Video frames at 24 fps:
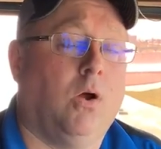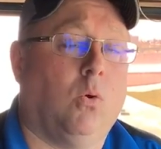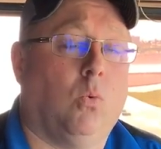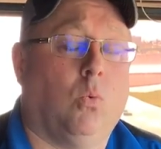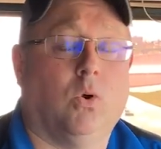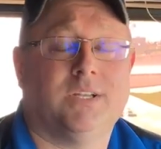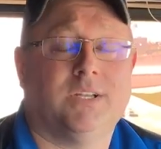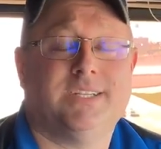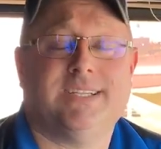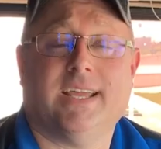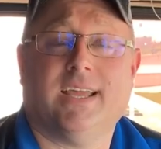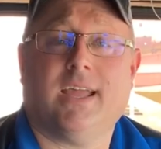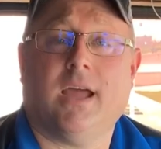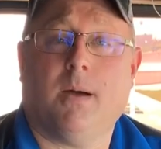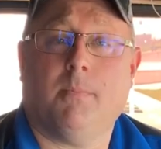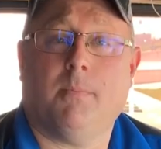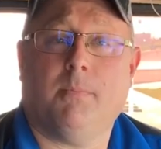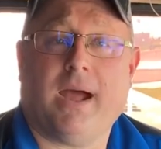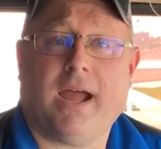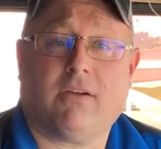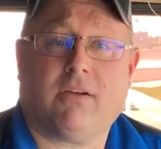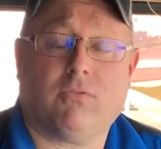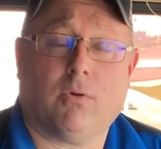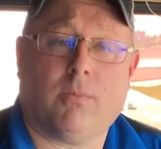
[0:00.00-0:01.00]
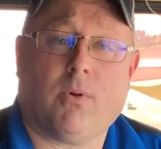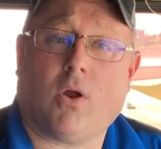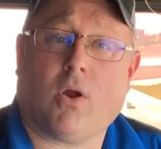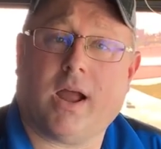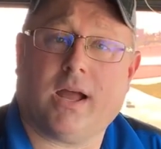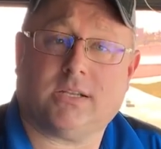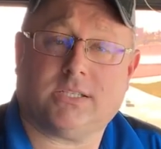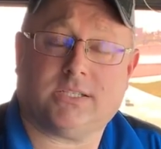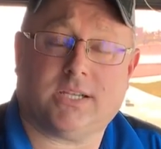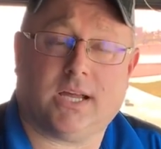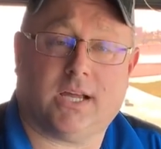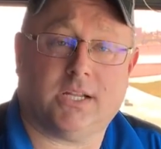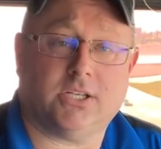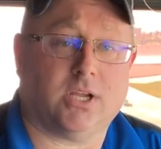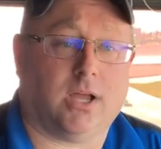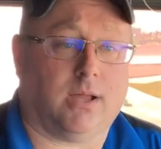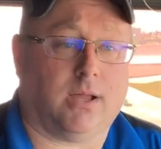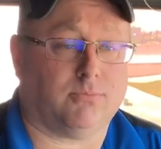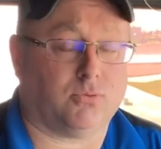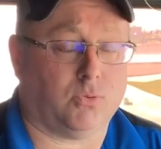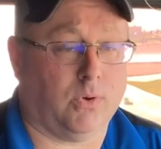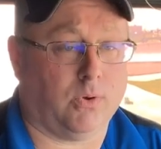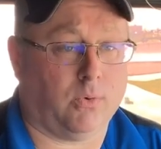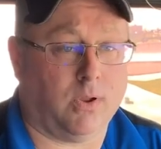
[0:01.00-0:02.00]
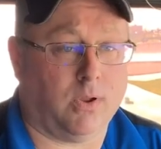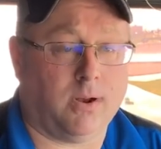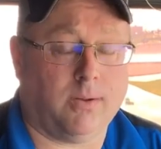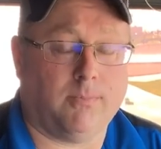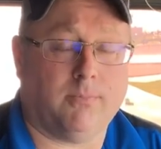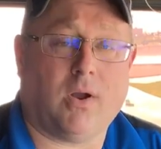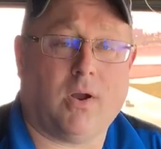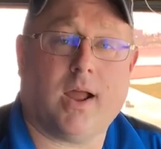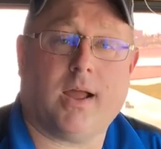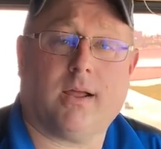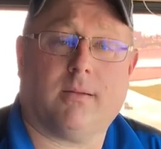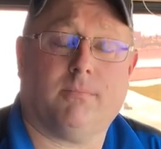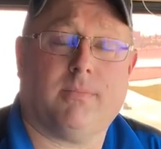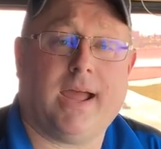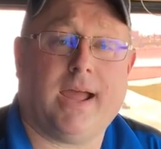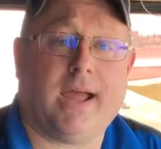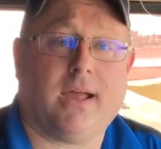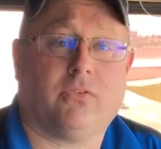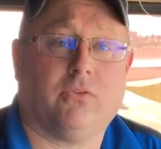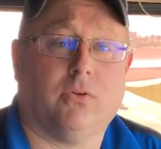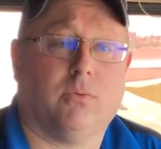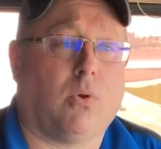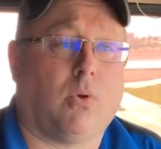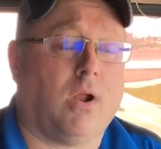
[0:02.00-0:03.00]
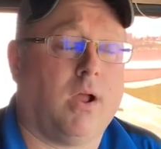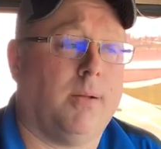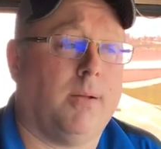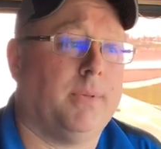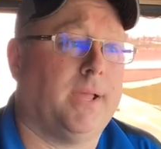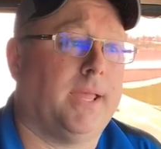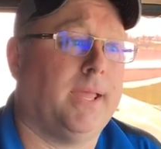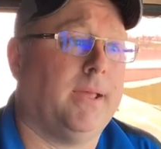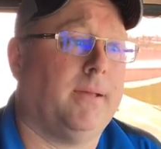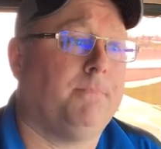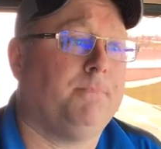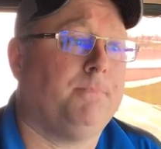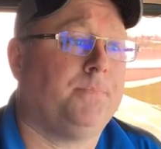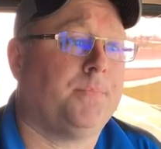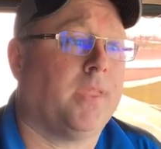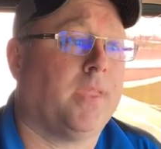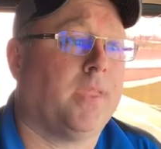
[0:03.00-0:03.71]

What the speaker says: Once they come back from our outside shops, we run them back through Prime again.